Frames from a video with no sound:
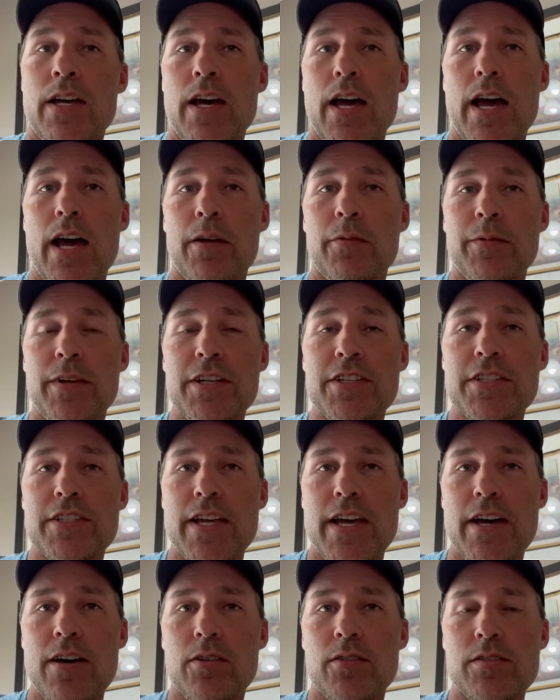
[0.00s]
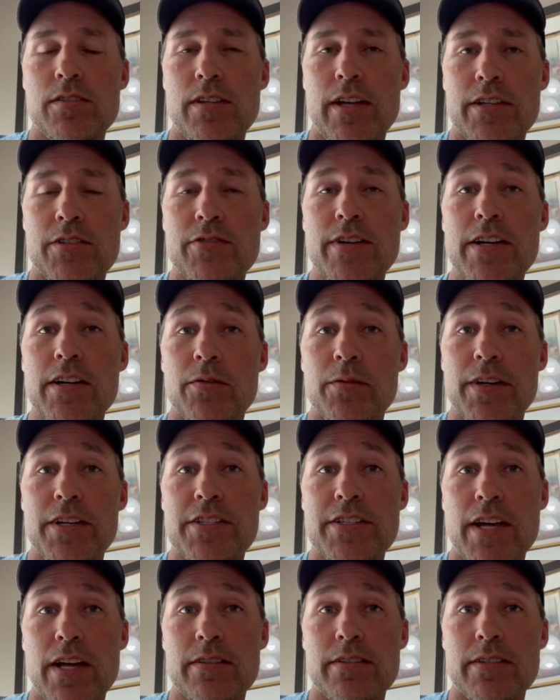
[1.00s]
I tried to
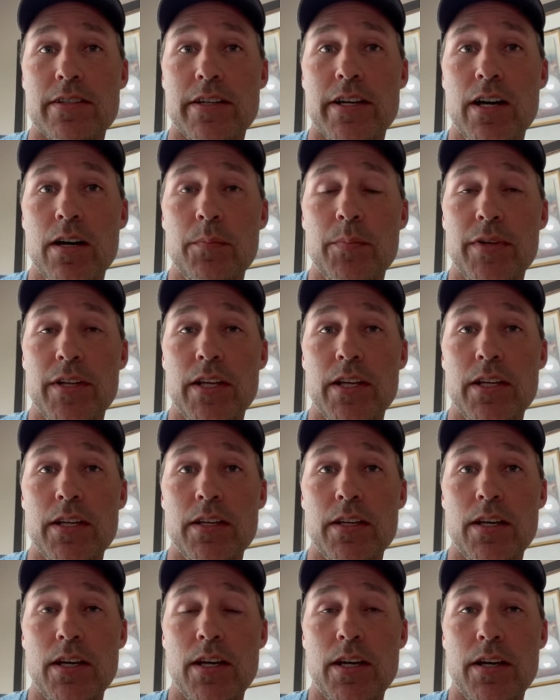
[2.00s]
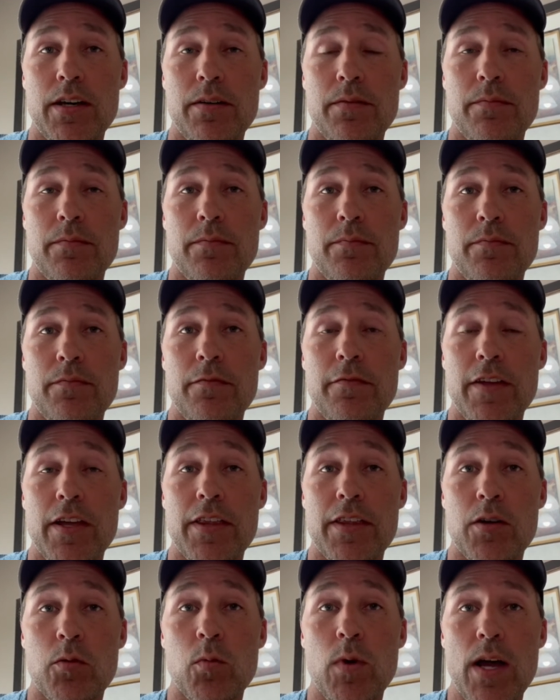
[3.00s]
reach out to the company
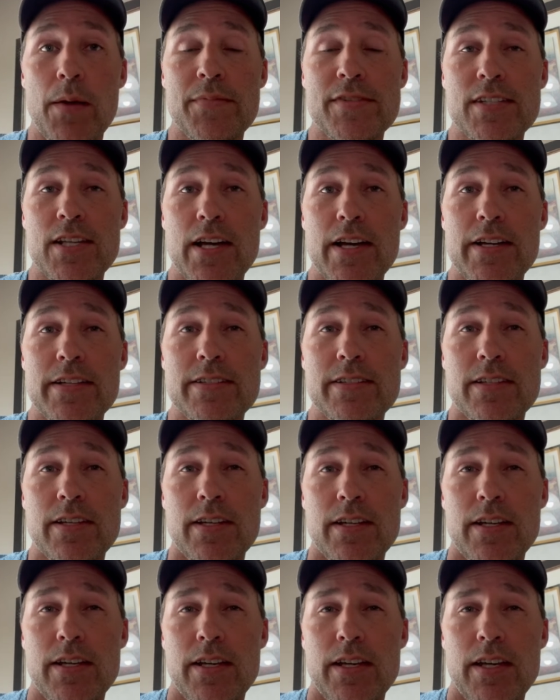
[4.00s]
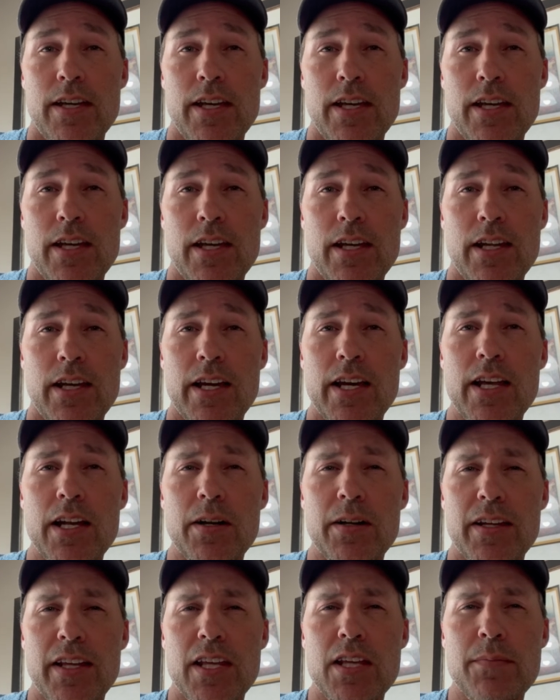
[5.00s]
via their website, and I got
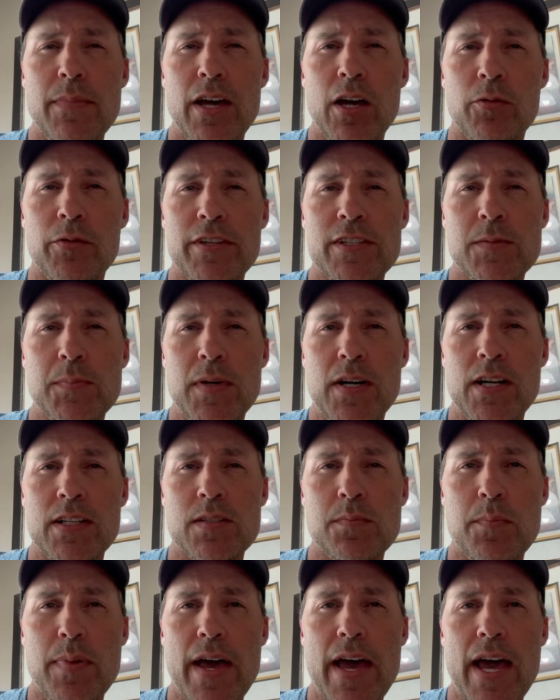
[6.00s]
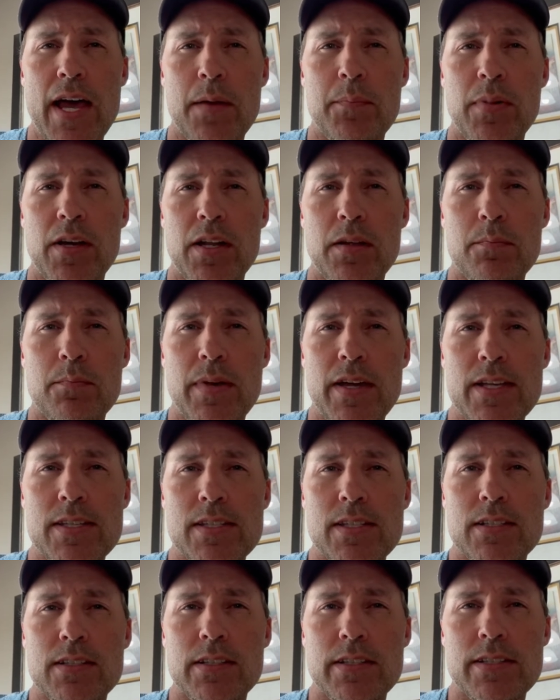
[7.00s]
an email response back, but it
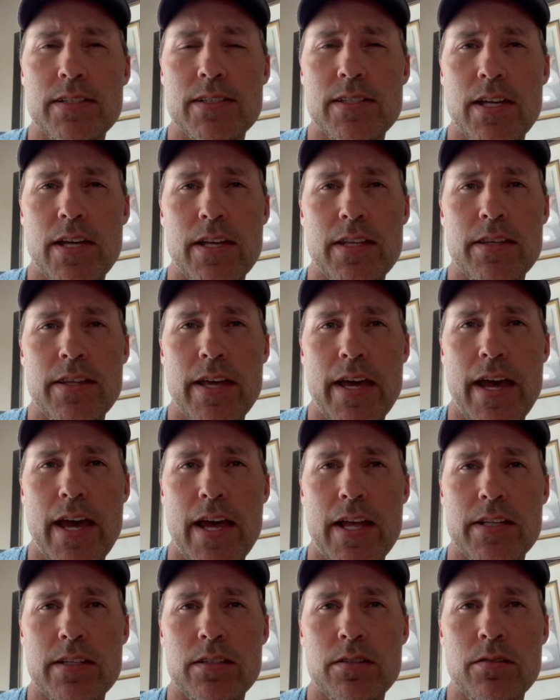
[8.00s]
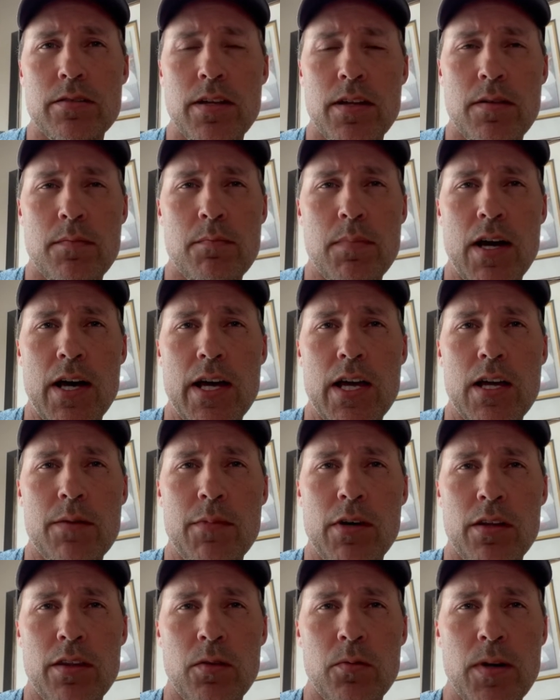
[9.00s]
basically said that you didn't buy
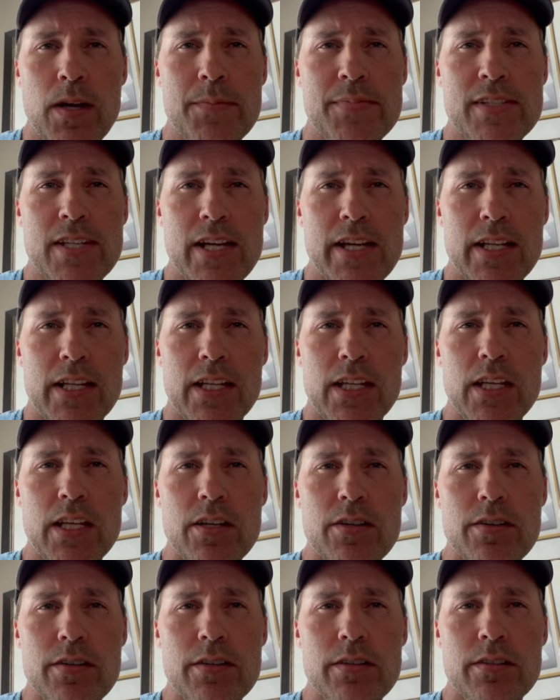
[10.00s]
them on the website here.